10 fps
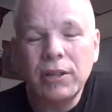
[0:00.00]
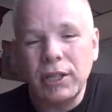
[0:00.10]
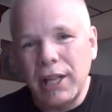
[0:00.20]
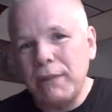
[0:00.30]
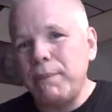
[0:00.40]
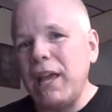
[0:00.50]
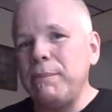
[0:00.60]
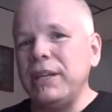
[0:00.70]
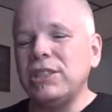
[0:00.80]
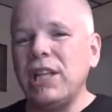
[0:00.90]
The dead
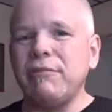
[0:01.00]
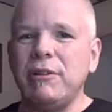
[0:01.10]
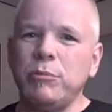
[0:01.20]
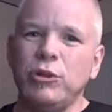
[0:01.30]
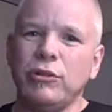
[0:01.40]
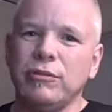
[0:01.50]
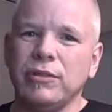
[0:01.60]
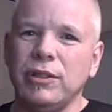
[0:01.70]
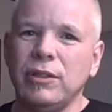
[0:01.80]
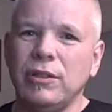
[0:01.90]
baby is then removed.